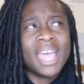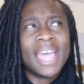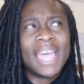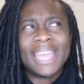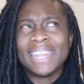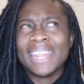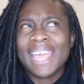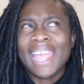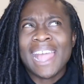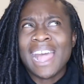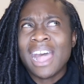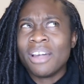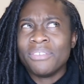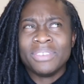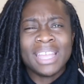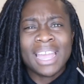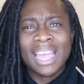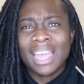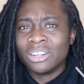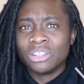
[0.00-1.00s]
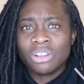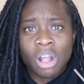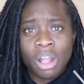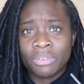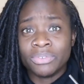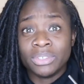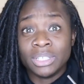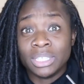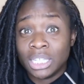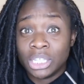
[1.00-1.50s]
and I haven't had
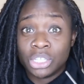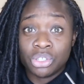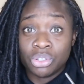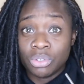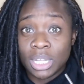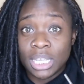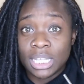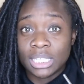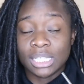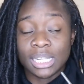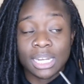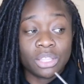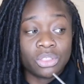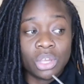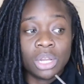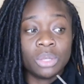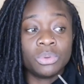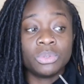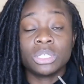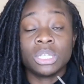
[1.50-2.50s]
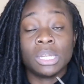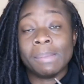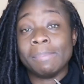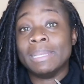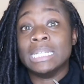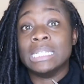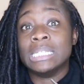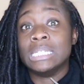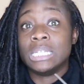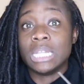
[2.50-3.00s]
coffee in like 2 days, and I thought I was gonna
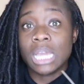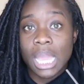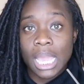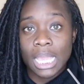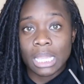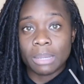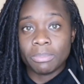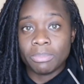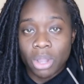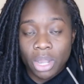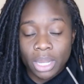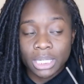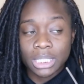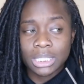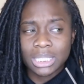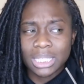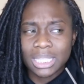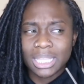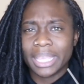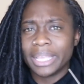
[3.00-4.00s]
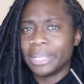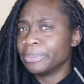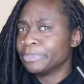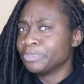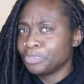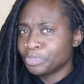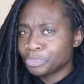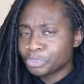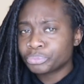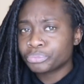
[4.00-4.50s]
be dying, but honestly, like
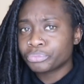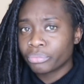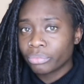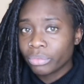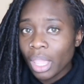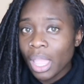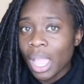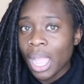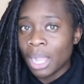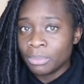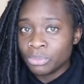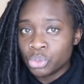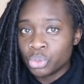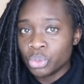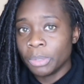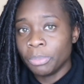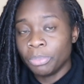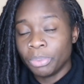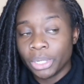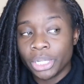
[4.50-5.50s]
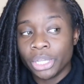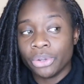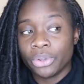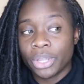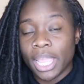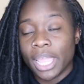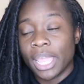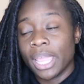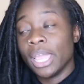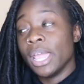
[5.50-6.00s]
I'm doing pretty
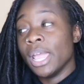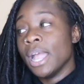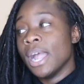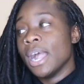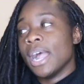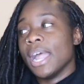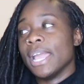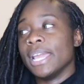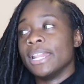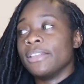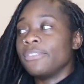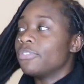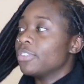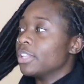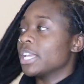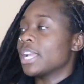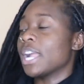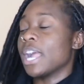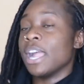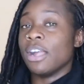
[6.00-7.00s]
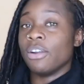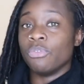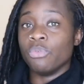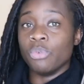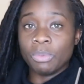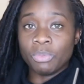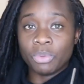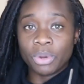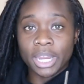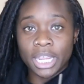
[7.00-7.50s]
okay, and I feel like I have
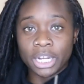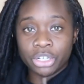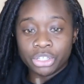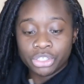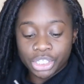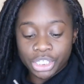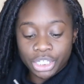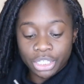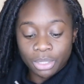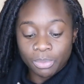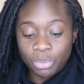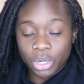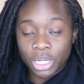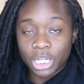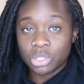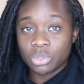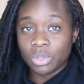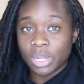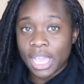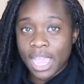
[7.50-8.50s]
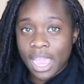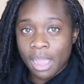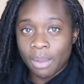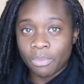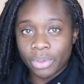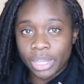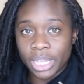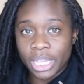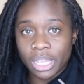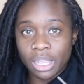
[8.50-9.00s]
way more energy in the mornings when I
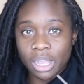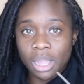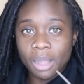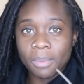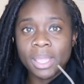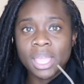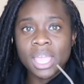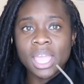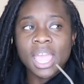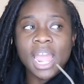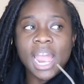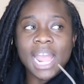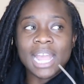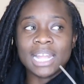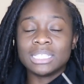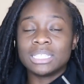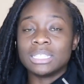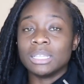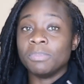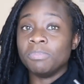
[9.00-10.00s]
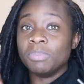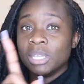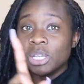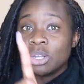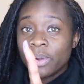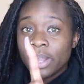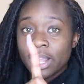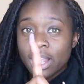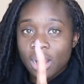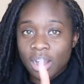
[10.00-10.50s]
am waking up. And to be
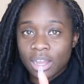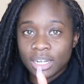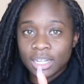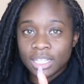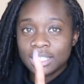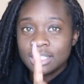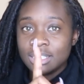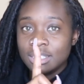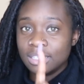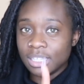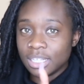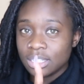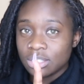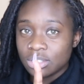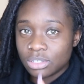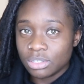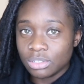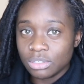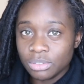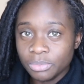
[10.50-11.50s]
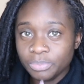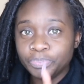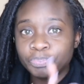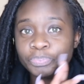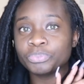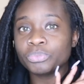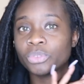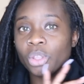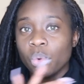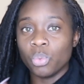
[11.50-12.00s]
quite honest, day 2
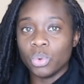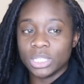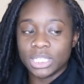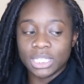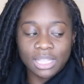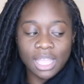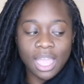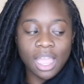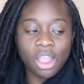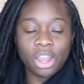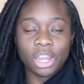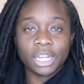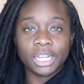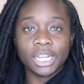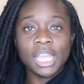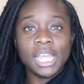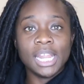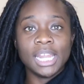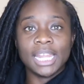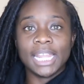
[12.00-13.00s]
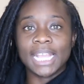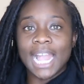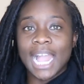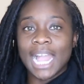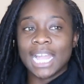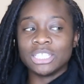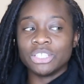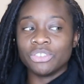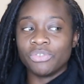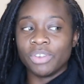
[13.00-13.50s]
wasn't that hard. Like
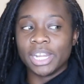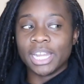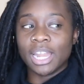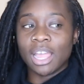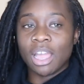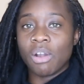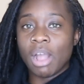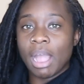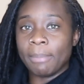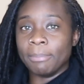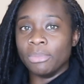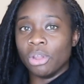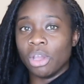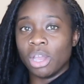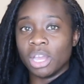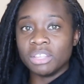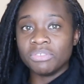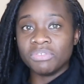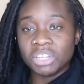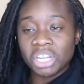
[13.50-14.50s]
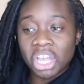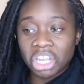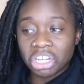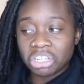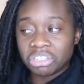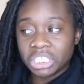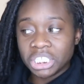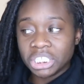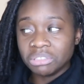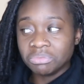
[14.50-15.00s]
as of right now, I'm not even
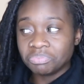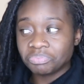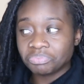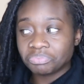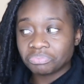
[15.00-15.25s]
hungry.